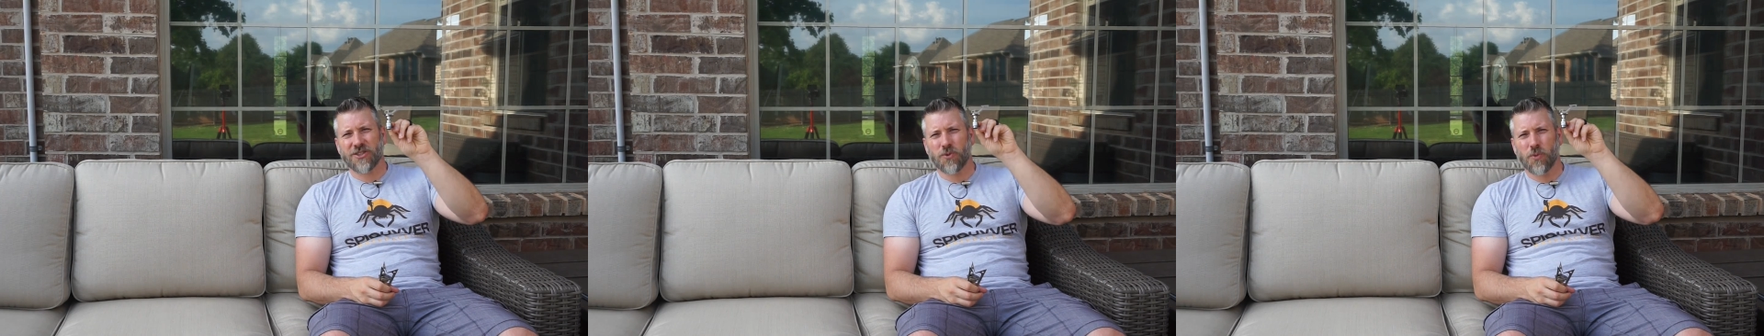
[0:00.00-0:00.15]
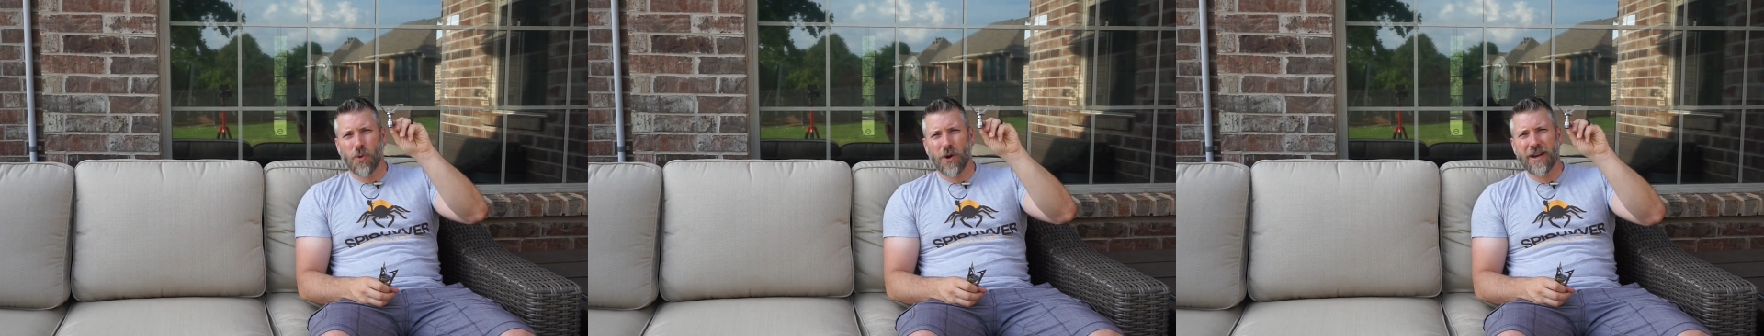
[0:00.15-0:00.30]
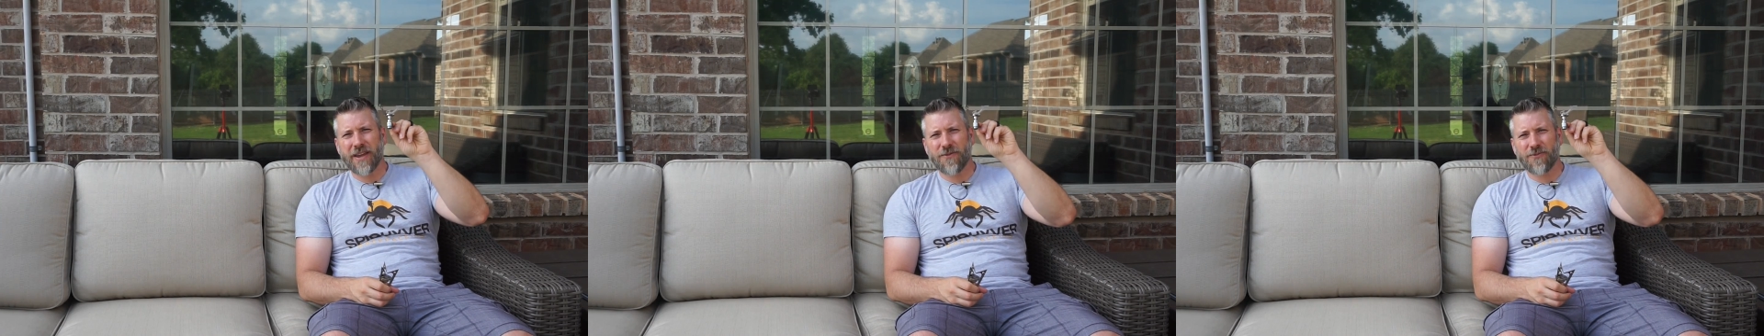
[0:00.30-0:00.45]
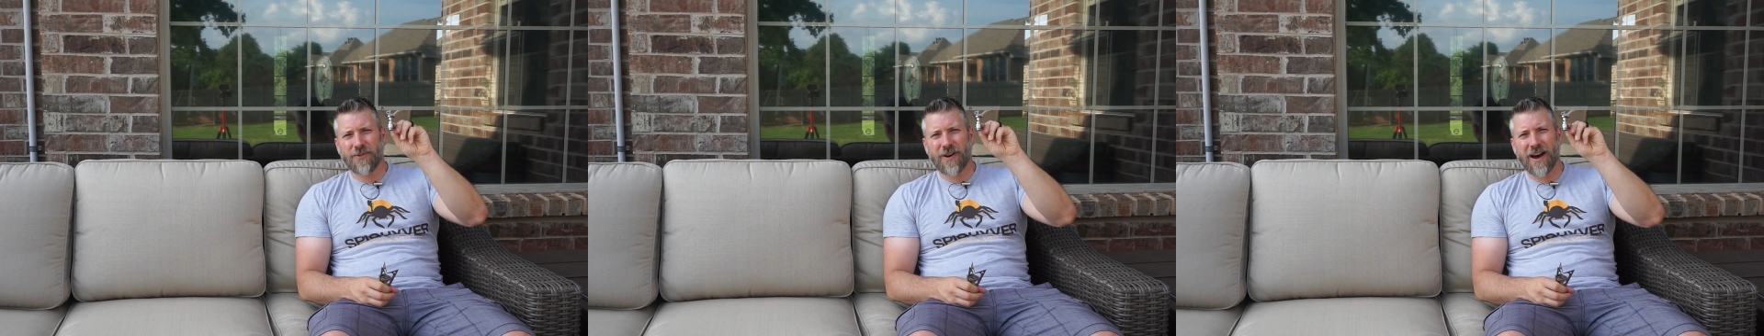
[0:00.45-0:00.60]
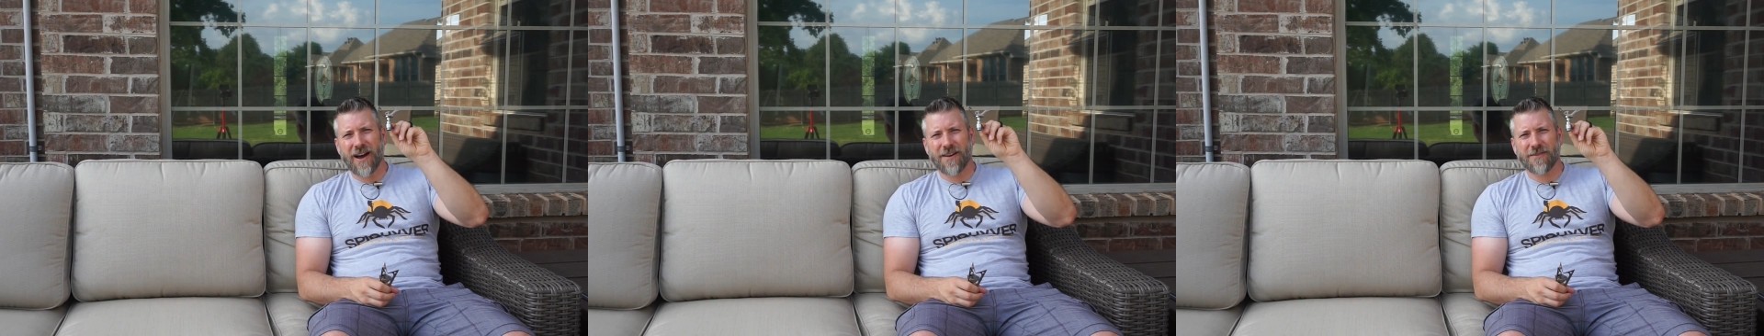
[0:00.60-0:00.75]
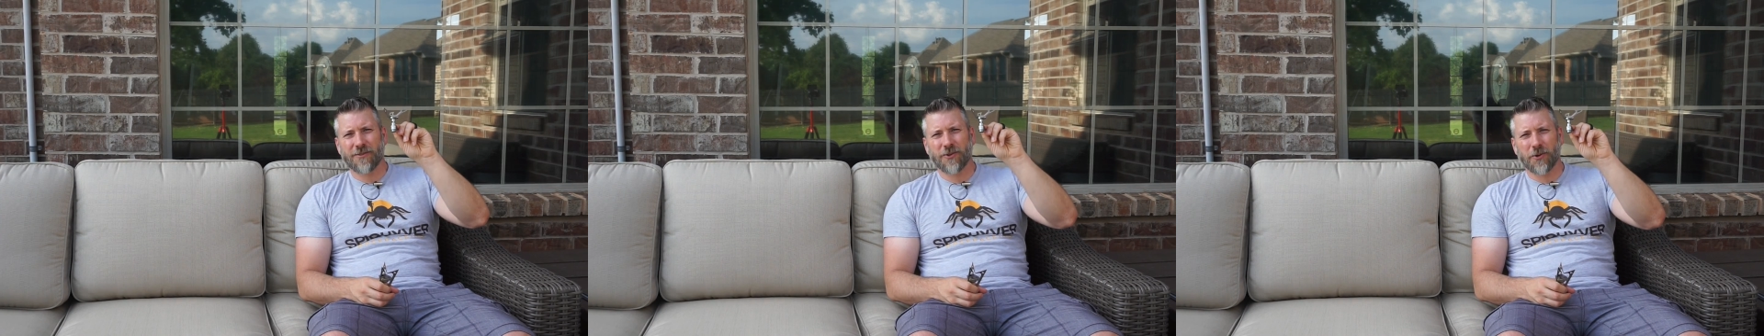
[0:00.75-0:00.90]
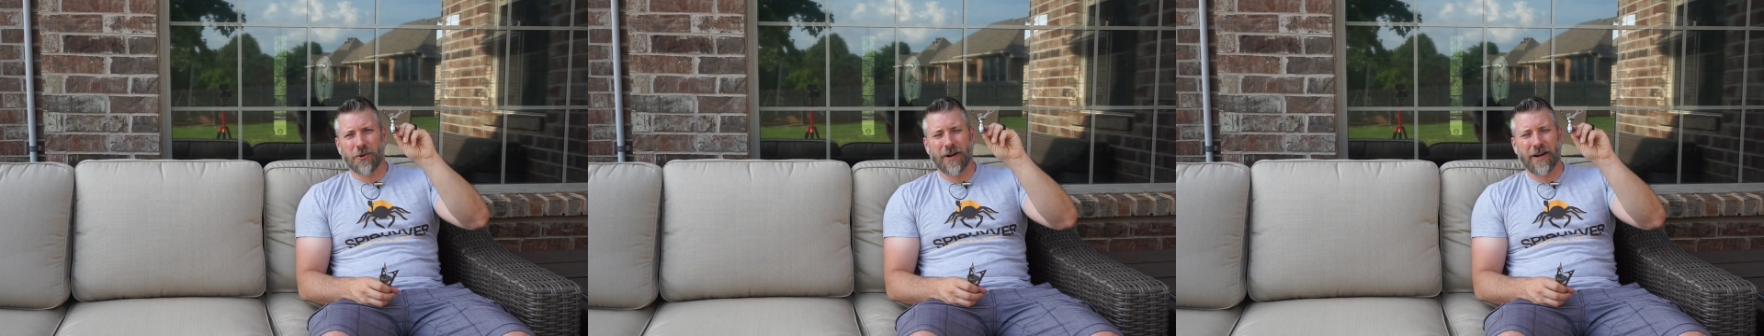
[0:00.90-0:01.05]

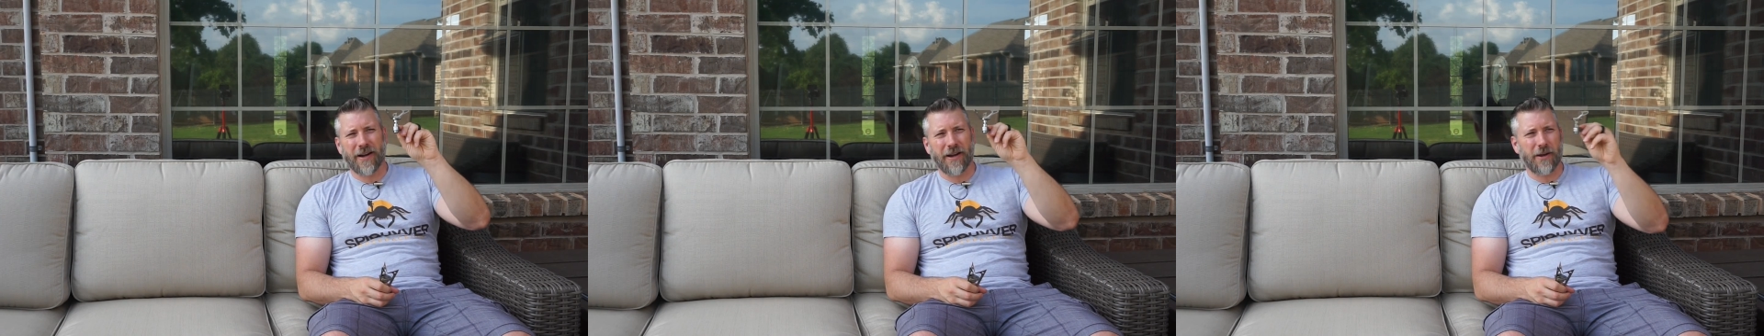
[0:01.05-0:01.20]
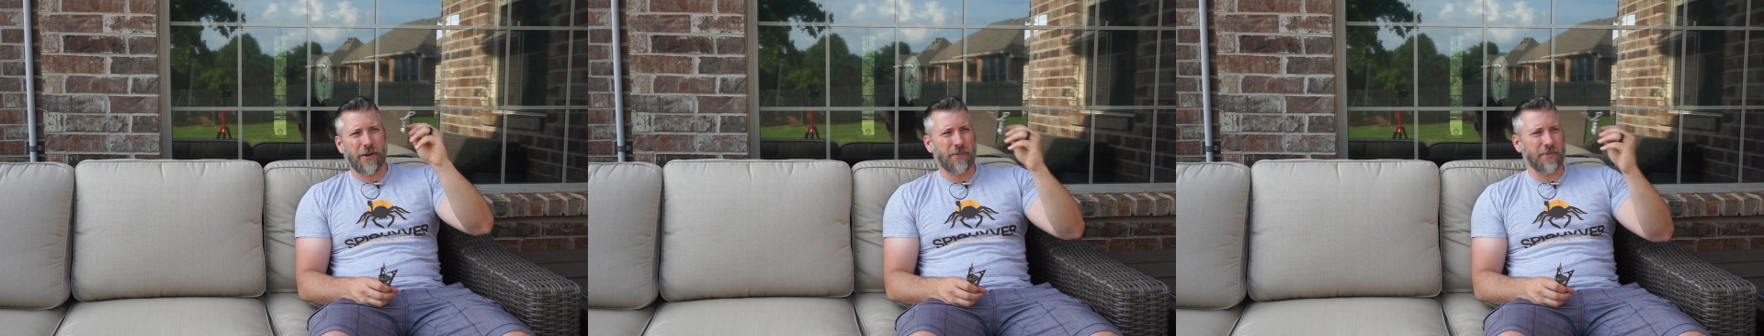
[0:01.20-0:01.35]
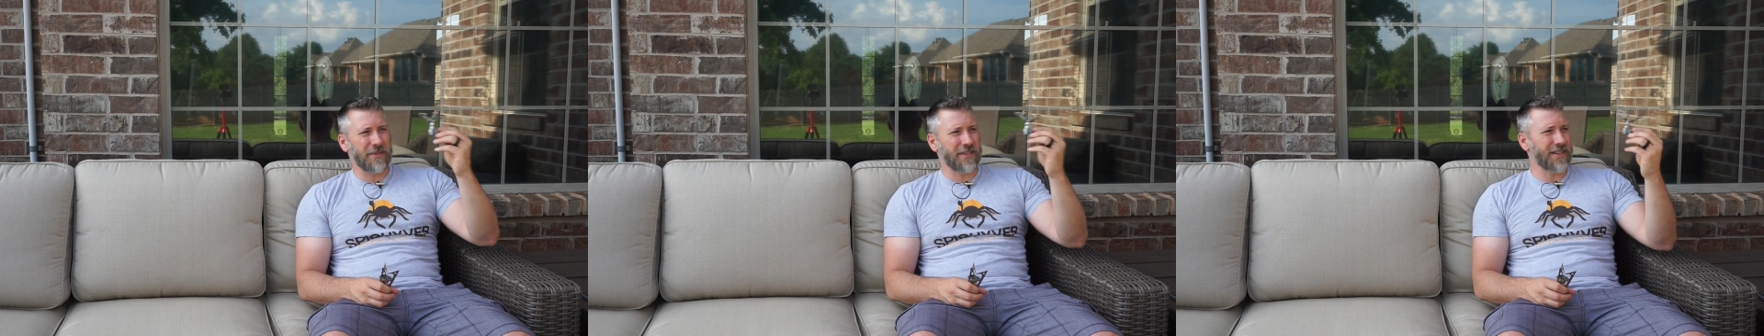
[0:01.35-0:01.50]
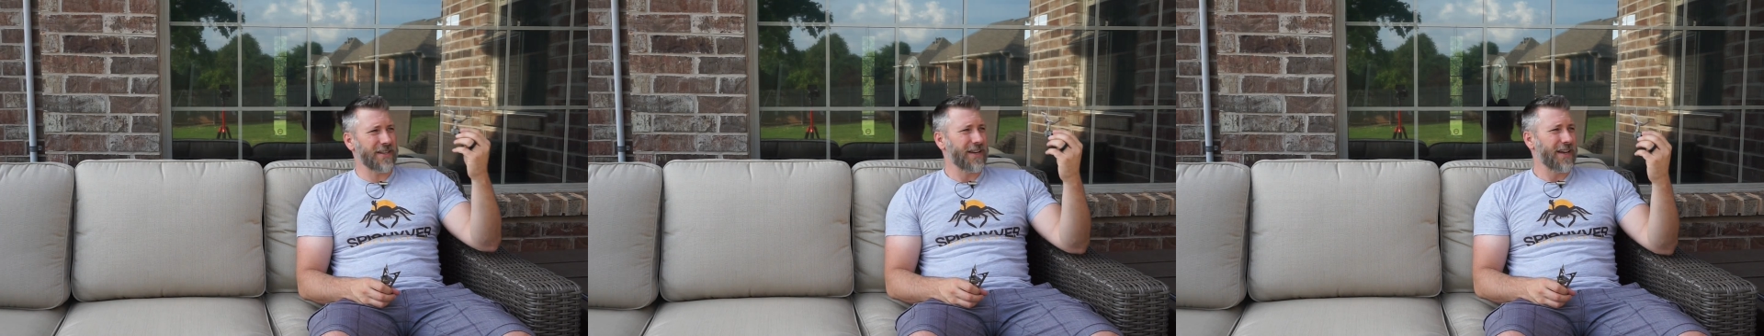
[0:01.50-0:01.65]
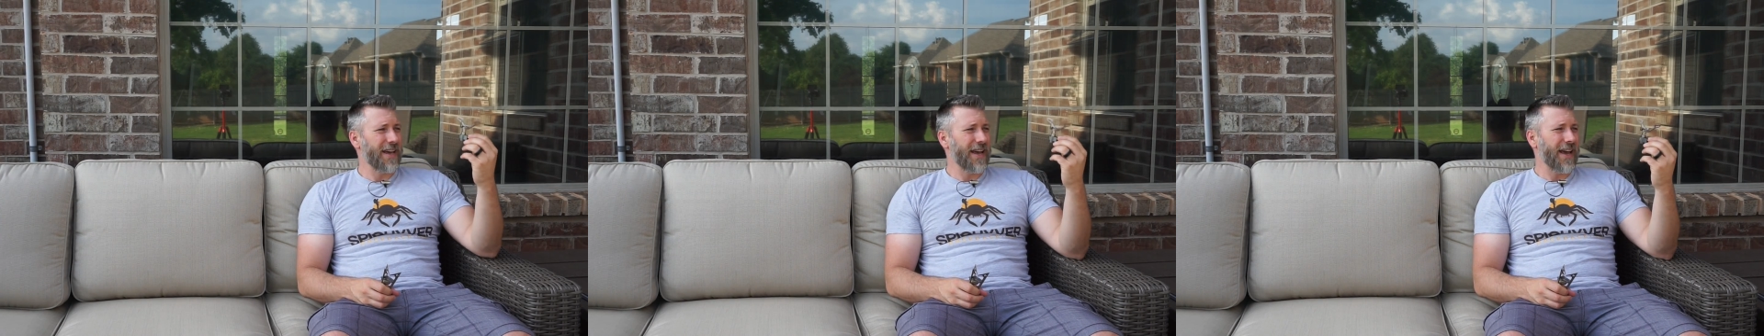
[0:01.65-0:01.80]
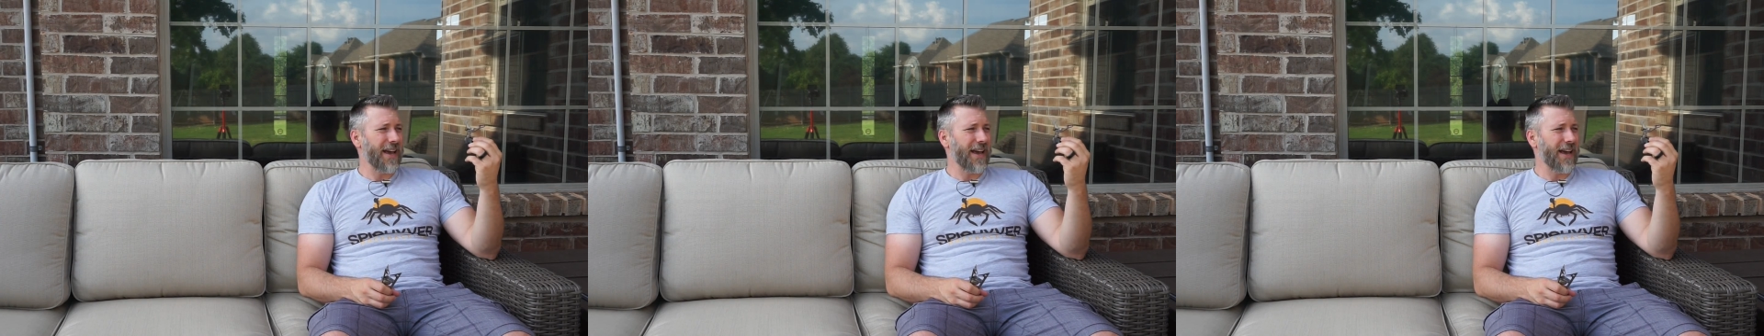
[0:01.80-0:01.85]
25 grams